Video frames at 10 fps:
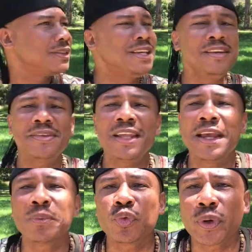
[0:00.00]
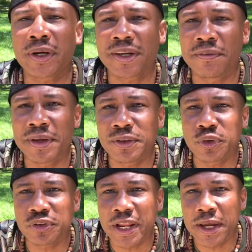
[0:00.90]
these names were given
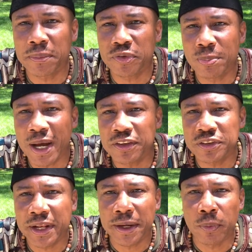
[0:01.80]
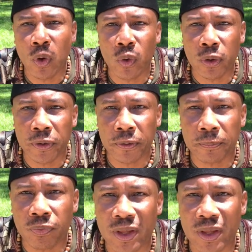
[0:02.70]
to slaves by slaveholder